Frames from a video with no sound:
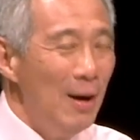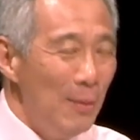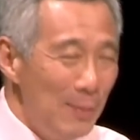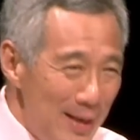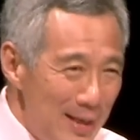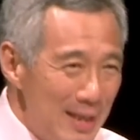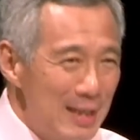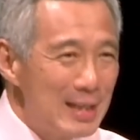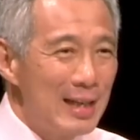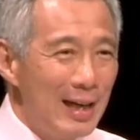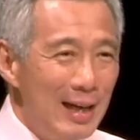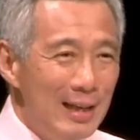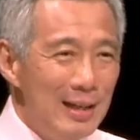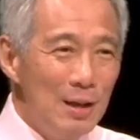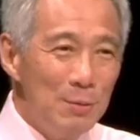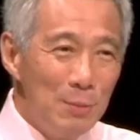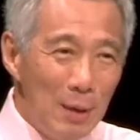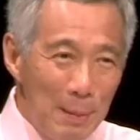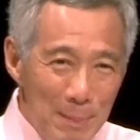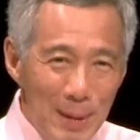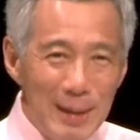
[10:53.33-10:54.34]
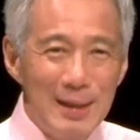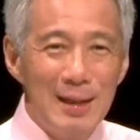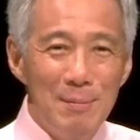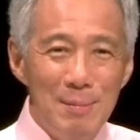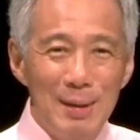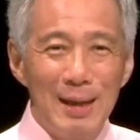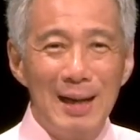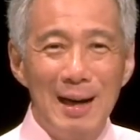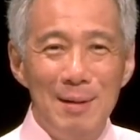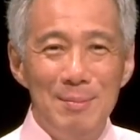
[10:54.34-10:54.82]
We decided we
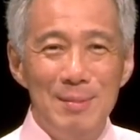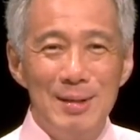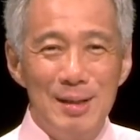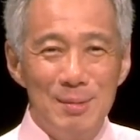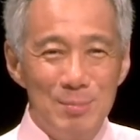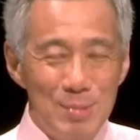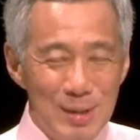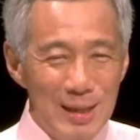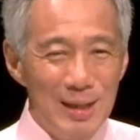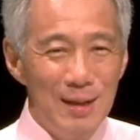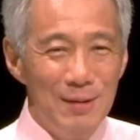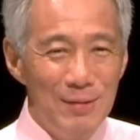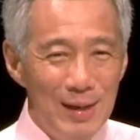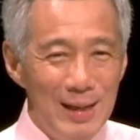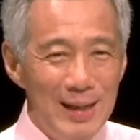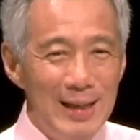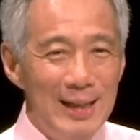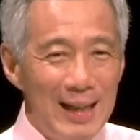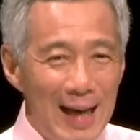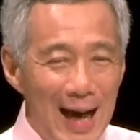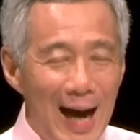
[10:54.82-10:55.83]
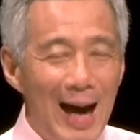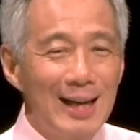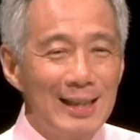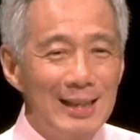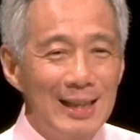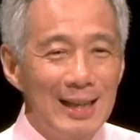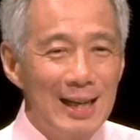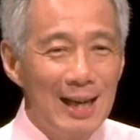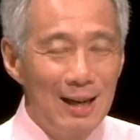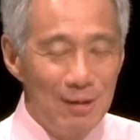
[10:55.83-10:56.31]
better become an observer in the
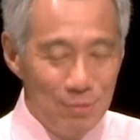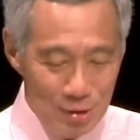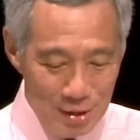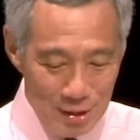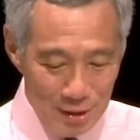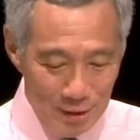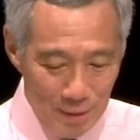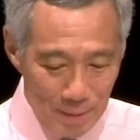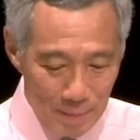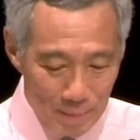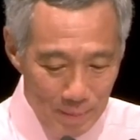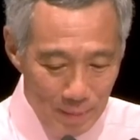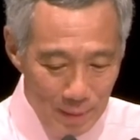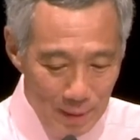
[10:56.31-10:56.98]
Arctic Council.